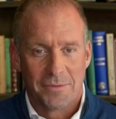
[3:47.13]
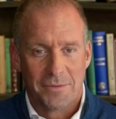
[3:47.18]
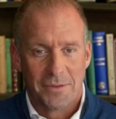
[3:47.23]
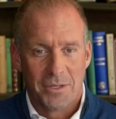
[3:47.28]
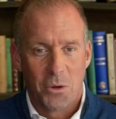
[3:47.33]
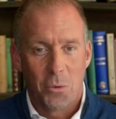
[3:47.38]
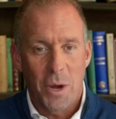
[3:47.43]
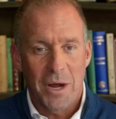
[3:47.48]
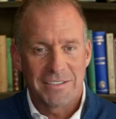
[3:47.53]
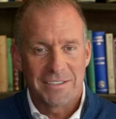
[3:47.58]

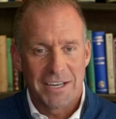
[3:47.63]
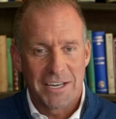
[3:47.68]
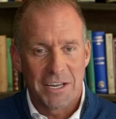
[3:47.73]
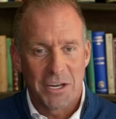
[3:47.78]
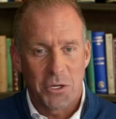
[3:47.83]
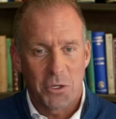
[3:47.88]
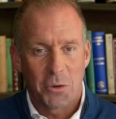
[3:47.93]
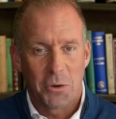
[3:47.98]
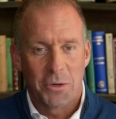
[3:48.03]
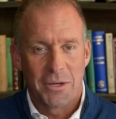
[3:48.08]
The ones
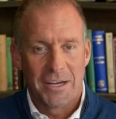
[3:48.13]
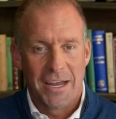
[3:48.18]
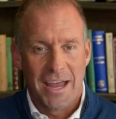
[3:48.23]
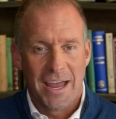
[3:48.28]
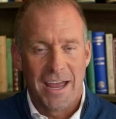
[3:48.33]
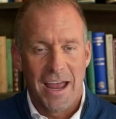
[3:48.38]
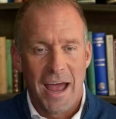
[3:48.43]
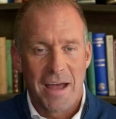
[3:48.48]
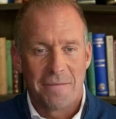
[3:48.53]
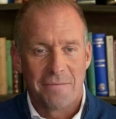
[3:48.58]
included
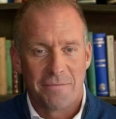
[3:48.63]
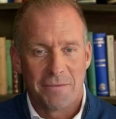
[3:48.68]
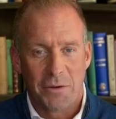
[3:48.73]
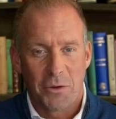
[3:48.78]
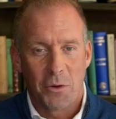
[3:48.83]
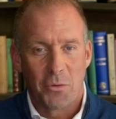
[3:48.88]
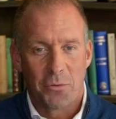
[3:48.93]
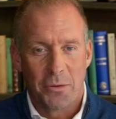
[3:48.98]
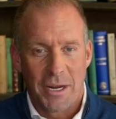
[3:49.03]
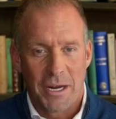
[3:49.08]
here have
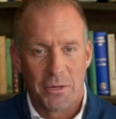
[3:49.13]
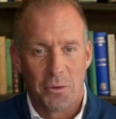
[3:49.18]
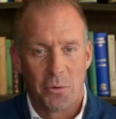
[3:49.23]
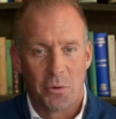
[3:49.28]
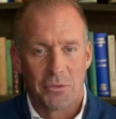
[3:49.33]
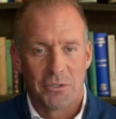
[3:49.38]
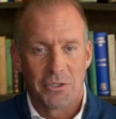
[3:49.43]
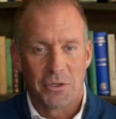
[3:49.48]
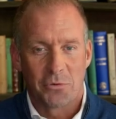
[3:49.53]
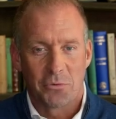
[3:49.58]
fewer
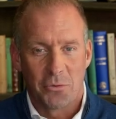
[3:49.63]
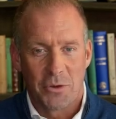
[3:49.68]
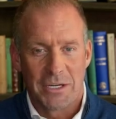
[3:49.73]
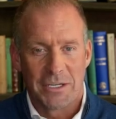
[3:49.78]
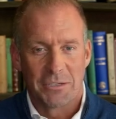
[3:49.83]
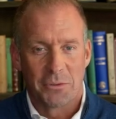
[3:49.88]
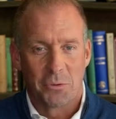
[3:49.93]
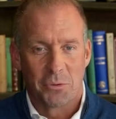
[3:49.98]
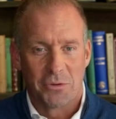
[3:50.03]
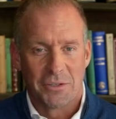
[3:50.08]
records and
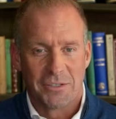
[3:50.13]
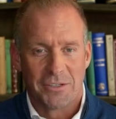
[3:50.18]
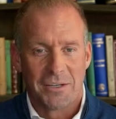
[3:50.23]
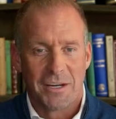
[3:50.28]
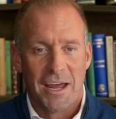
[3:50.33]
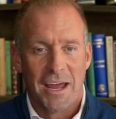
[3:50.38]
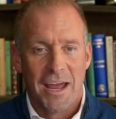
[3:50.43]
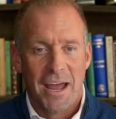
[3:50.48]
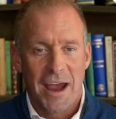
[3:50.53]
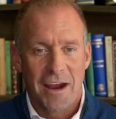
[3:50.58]
resources
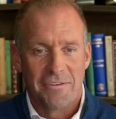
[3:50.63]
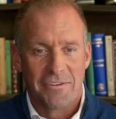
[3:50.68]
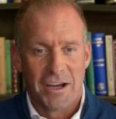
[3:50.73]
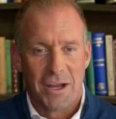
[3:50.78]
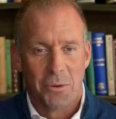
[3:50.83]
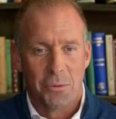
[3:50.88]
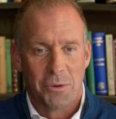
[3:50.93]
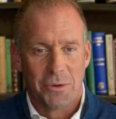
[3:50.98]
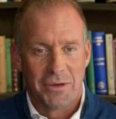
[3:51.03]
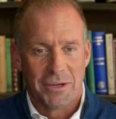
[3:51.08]

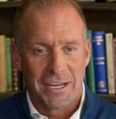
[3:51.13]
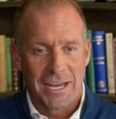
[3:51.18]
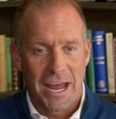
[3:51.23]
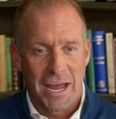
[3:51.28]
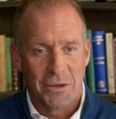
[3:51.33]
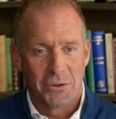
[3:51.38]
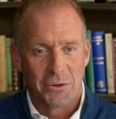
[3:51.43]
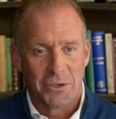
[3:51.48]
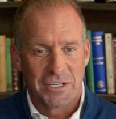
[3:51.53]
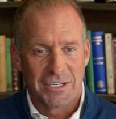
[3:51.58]
available than the
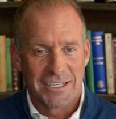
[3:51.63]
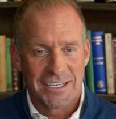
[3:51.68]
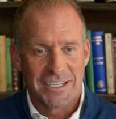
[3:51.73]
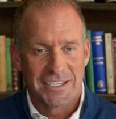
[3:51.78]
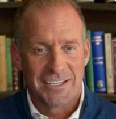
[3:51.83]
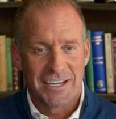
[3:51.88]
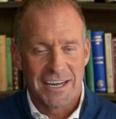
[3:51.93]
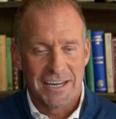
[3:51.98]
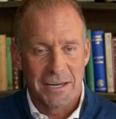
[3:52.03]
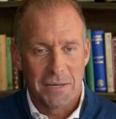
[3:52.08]
countries
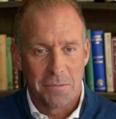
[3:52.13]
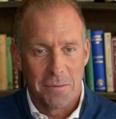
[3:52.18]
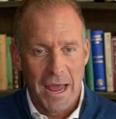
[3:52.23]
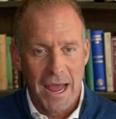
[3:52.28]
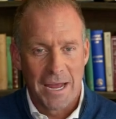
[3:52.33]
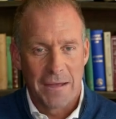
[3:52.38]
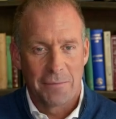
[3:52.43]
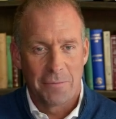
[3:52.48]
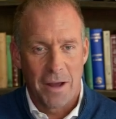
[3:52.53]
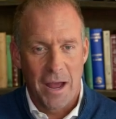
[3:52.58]
listed in the
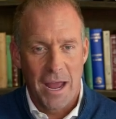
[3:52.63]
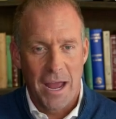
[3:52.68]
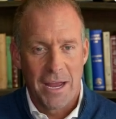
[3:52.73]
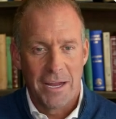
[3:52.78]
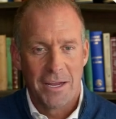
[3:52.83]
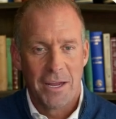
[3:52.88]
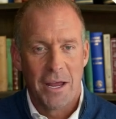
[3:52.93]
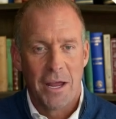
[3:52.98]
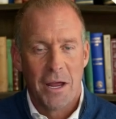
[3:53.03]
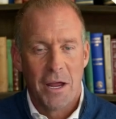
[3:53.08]
main
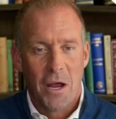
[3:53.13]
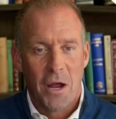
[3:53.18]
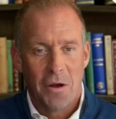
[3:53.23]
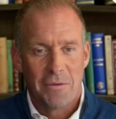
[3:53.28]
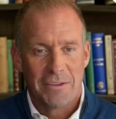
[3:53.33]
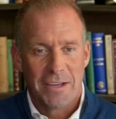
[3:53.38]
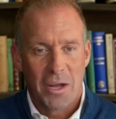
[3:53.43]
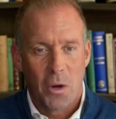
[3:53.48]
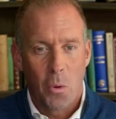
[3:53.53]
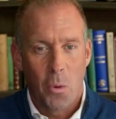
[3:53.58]
part
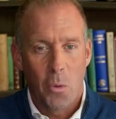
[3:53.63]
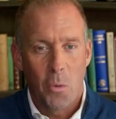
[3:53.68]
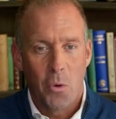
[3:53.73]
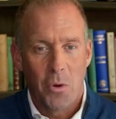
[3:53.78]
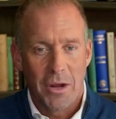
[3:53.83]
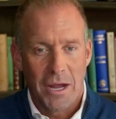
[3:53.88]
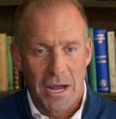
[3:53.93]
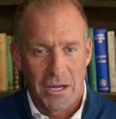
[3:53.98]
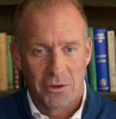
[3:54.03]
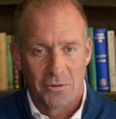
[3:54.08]
of the
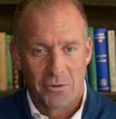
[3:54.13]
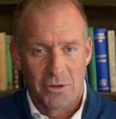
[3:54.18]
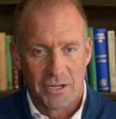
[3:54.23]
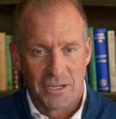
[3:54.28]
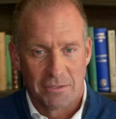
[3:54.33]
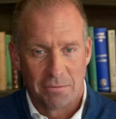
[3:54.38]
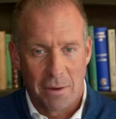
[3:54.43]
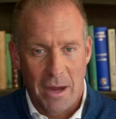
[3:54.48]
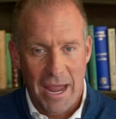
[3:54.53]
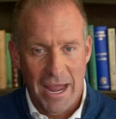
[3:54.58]
All
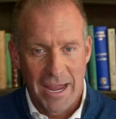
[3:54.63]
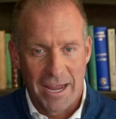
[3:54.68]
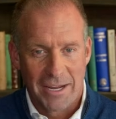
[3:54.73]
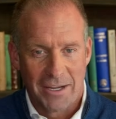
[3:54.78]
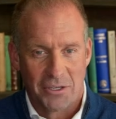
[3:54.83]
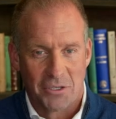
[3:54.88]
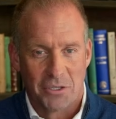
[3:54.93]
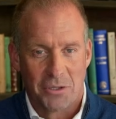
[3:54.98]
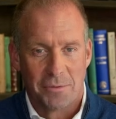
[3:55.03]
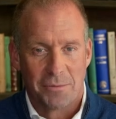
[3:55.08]
Countries
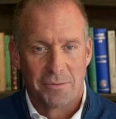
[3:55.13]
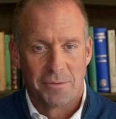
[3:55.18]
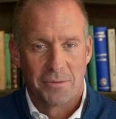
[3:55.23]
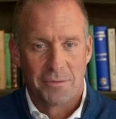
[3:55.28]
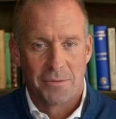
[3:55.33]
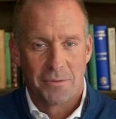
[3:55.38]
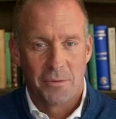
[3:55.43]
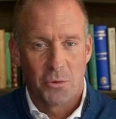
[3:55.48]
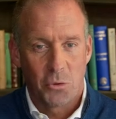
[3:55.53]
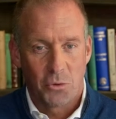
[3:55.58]
page.
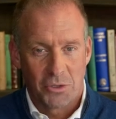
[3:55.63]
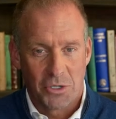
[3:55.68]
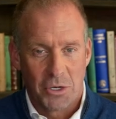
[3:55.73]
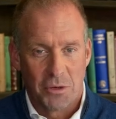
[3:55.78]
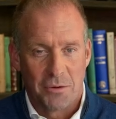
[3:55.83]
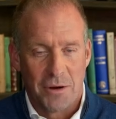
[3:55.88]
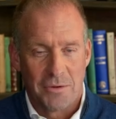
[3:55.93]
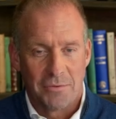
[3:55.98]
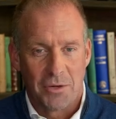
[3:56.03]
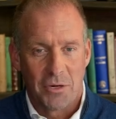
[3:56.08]
Also,
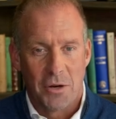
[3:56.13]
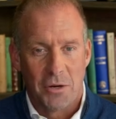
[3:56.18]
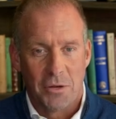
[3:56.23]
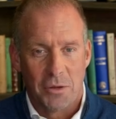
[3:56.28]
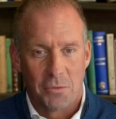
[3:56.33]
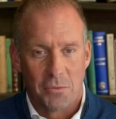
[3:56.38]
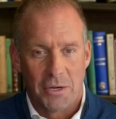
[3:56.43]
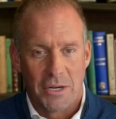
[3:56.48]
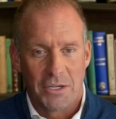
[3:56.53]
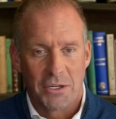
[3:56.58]
if you know
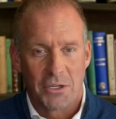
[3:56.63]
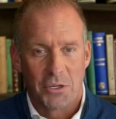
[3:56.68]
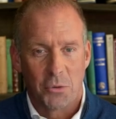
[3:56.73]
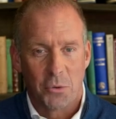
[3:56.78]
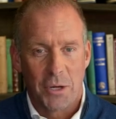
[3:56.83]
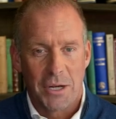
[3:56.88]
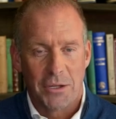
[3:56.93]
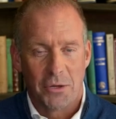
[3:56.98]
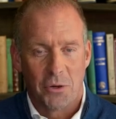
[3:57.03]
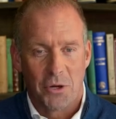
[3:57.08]
the region
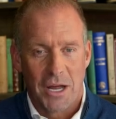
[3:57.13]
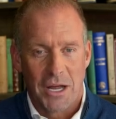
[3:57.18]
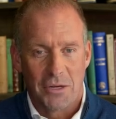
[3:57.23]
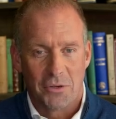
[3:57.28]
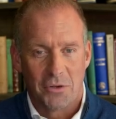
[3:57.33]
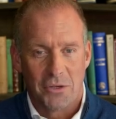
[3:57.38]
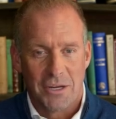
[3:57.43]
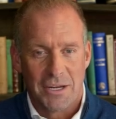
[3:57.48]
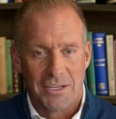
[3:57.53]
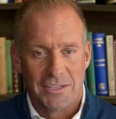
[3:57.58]
where your
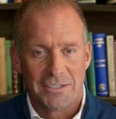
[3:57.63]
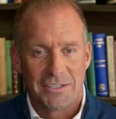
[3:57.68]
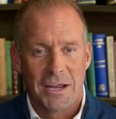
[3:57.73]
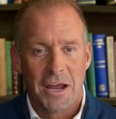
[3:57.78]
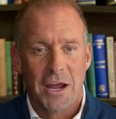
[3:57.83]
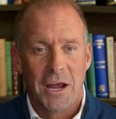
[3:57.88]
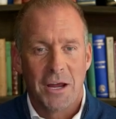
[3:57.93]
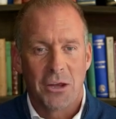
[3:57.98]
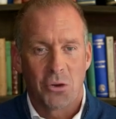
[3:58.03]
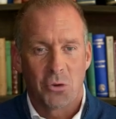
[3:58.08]
country is,
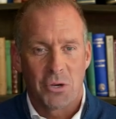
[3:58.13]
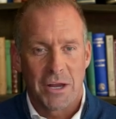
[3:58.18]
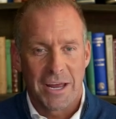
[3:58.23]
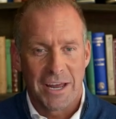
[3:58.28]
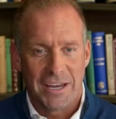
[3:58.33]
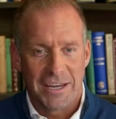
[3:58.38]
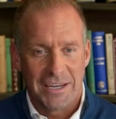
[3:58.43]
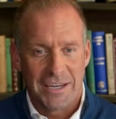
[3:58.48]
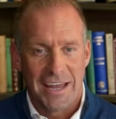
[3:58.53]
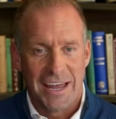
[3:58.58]
you
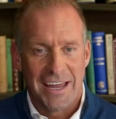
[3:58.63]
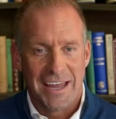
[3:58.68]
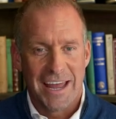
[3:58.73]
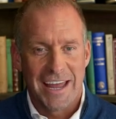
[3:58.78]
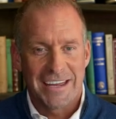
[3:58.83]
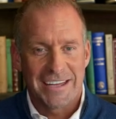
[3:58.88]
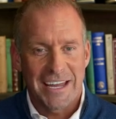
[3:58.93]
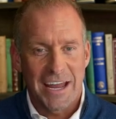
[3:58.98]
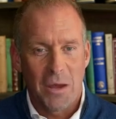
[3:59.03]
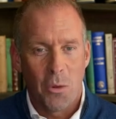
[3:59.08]
can click it
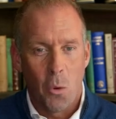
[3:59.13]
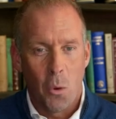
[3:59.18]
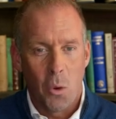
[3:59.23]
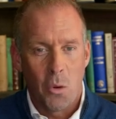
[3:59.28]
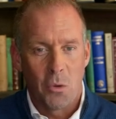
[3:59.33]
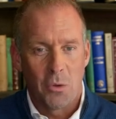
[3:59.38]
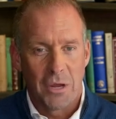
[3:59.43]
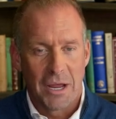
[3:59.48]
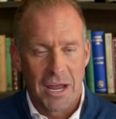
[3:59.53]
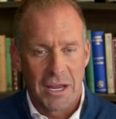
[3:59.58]
in the
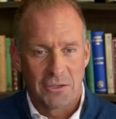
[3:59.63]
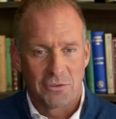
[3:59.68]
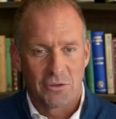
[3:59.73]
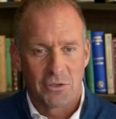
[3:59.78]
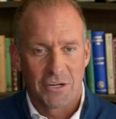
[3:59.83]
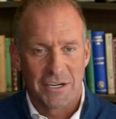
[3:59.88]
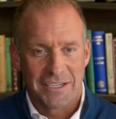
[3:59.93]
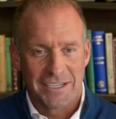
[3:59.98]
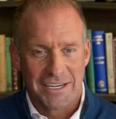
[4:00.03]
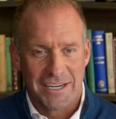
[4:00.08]
All
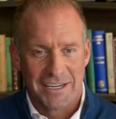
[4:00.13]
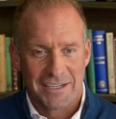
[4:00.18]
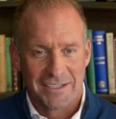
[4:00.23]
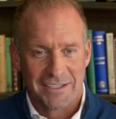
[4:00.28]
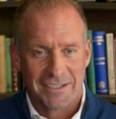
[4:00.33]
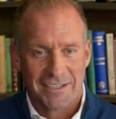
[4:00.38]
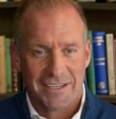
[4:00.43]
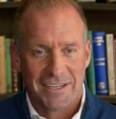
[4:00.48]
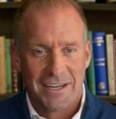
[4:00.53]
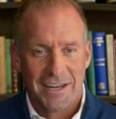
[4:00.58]
Countries
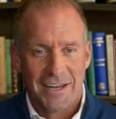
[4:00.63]
list.